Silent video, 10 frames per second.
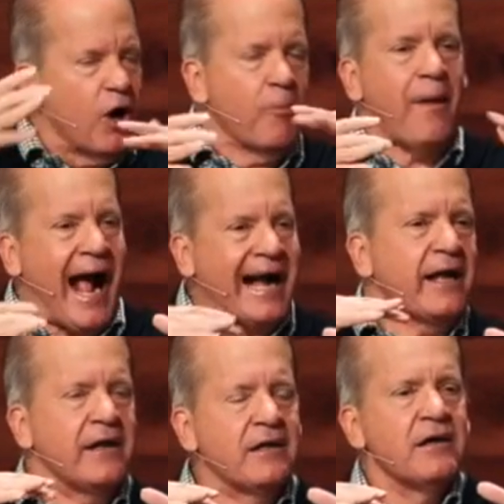go back
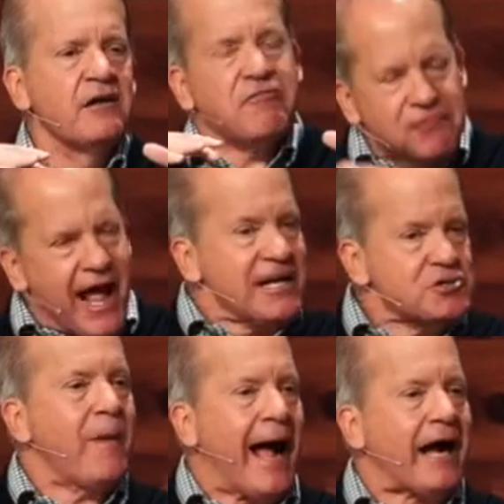in
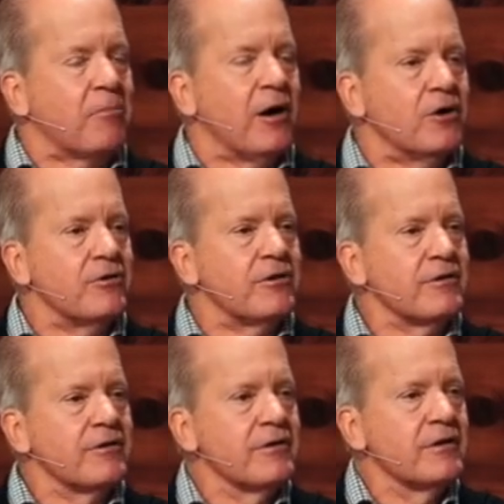flashback
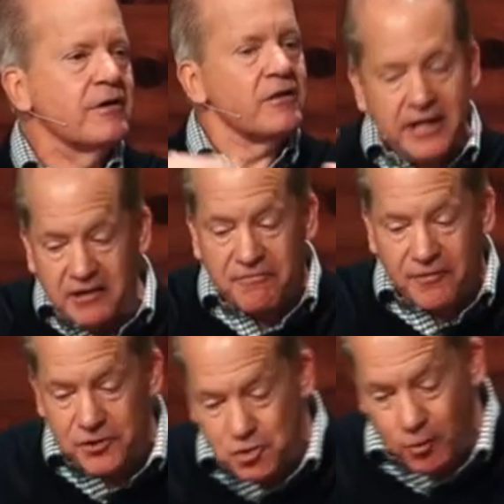mode. Look at
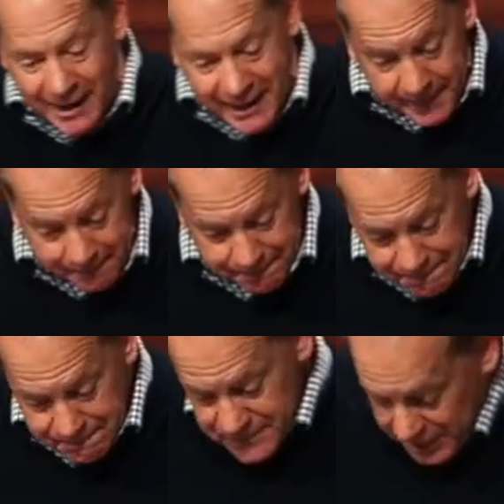verse 20.
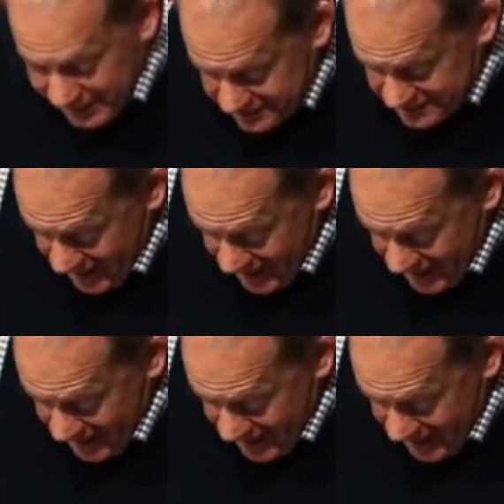Look at it